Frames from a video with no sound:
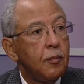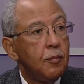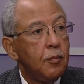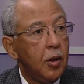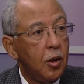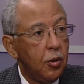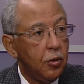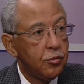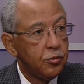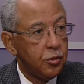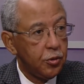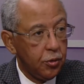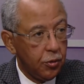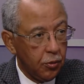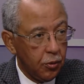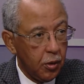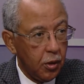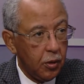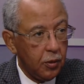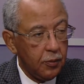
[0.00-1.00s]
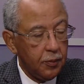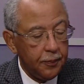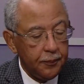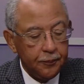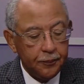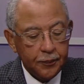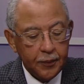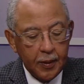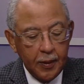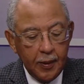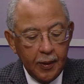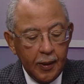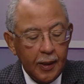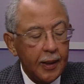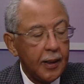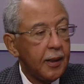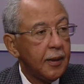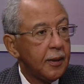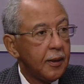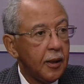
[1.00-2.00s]
bone to grow. It
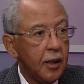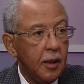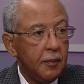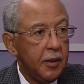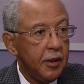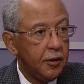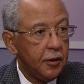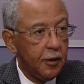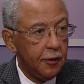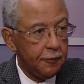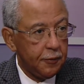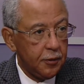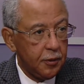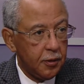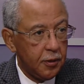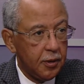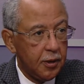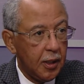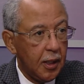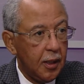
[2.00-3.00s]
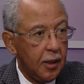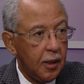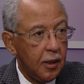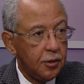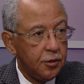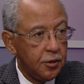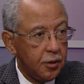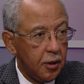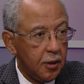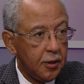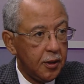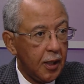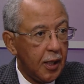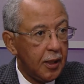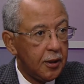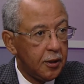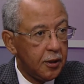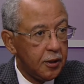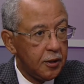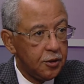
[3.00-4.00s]
can come in different
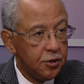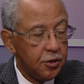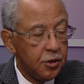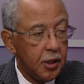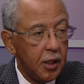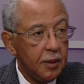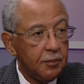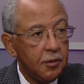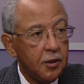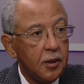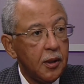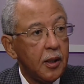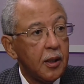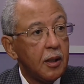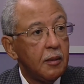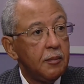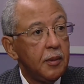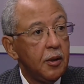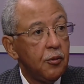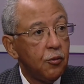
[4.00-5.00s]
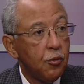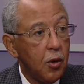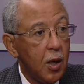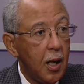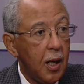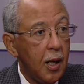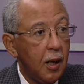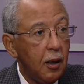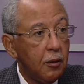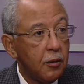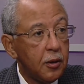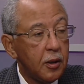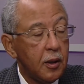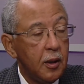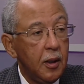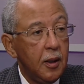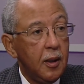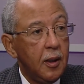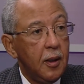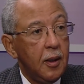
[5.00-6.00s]
sizes and shapes. It can be round,
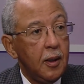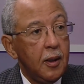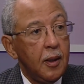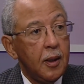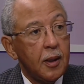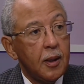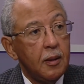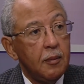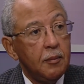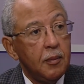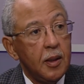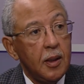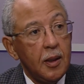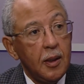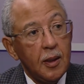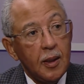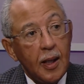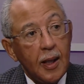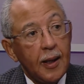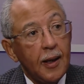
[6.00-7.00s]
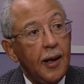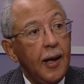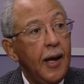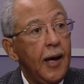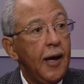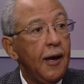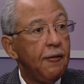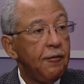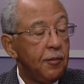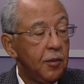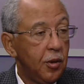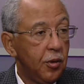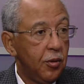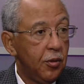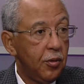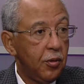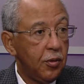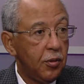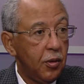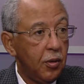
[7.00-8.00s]
it can be like a half
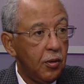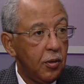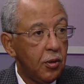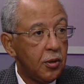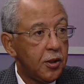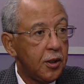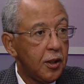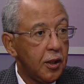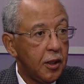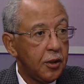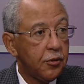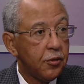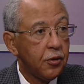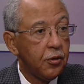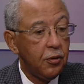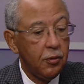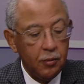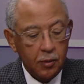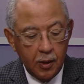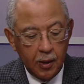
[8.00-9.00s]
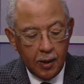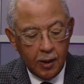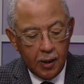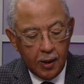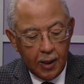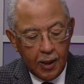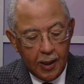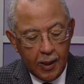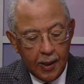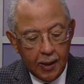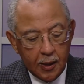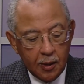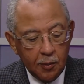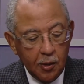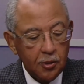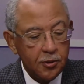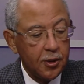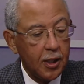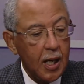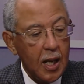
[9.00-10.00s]
moon or cylindrical. And the
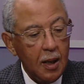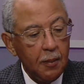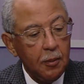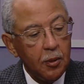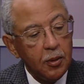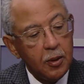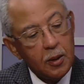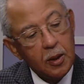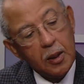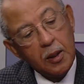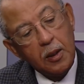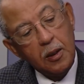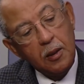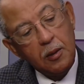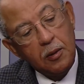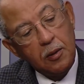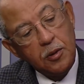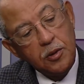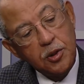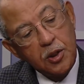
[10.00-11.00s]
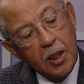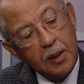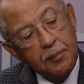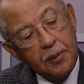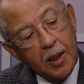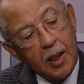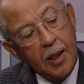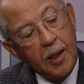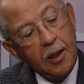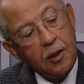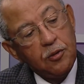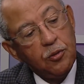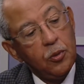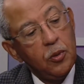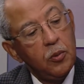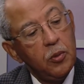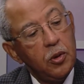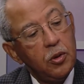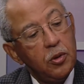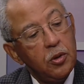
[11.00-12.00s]
most commonly shaped cage
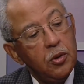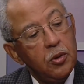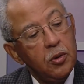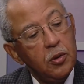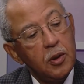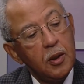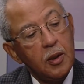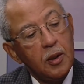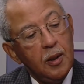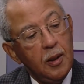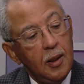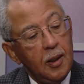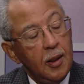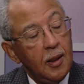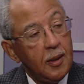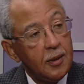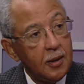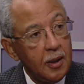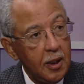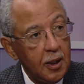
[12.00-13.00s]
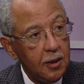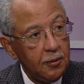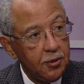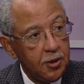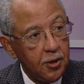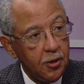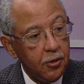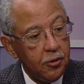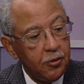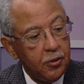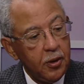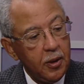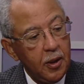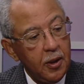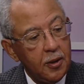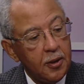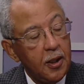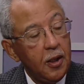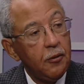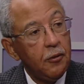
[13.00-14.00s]
when we're doing TLIF surgery
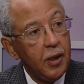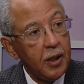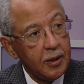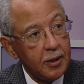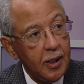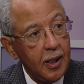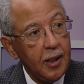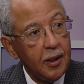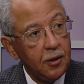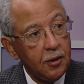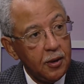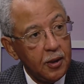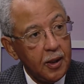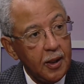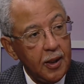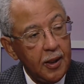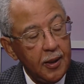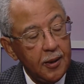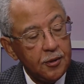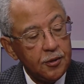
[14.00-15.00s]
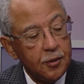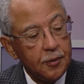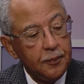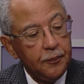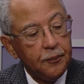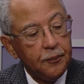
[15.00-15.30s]
is a rectangular cage.